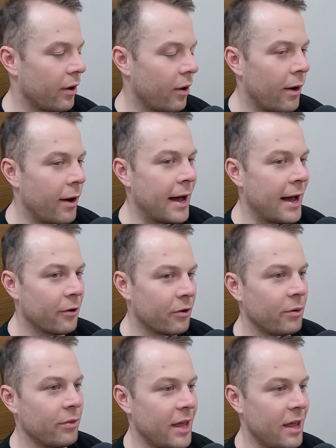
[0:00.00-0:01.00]
I
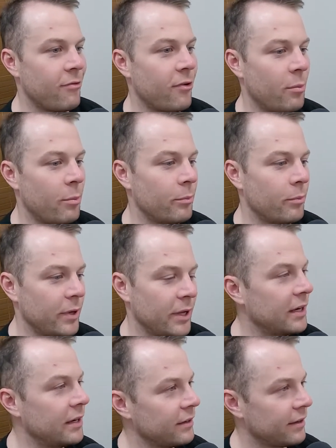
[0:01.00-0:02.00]
agree with Hef. I'm
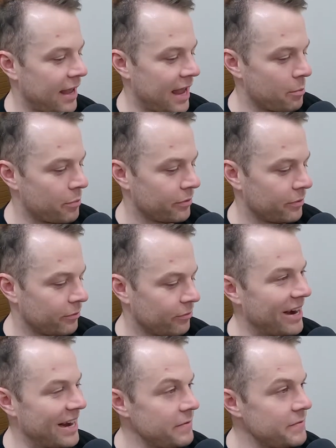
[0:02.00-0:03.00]
in camp
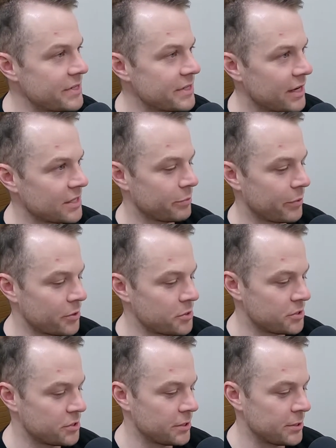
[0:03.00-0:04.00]
Reeves as
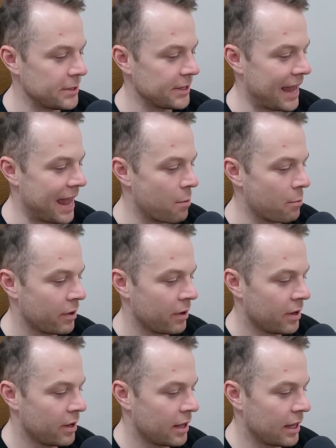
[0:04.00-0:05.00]
opposed to camp
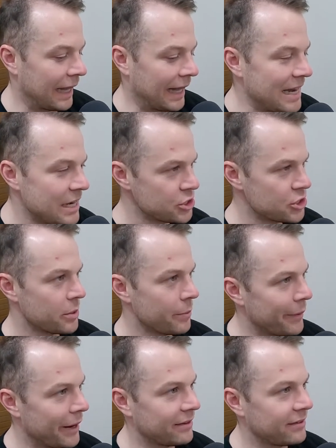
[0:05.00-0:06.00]
Lynch.
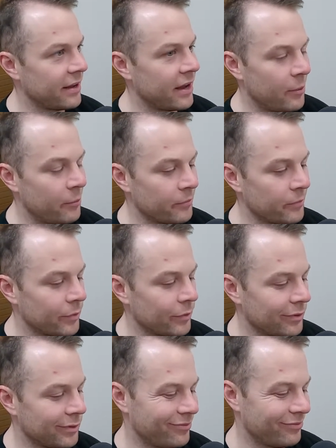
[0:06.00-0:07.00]
But
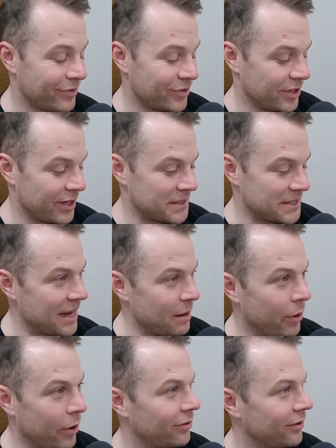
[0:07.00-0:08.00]
do you have to
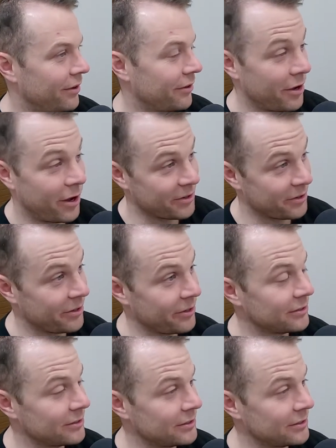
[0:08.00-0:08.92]
take both? I don't know.